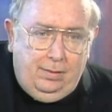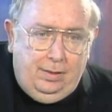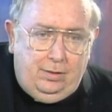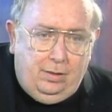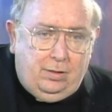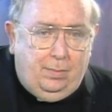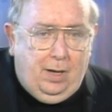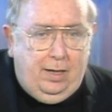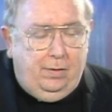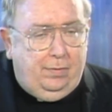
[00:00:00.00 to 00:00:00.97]
It's not some
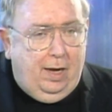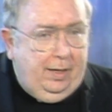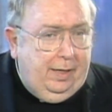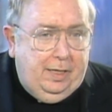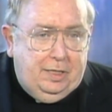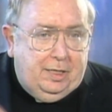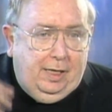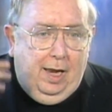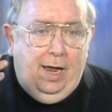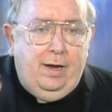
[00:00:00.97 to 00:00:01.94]
kind of like easy
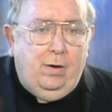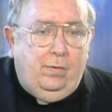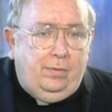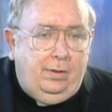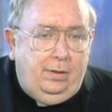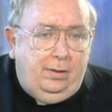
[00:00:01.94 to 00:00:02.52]
layover.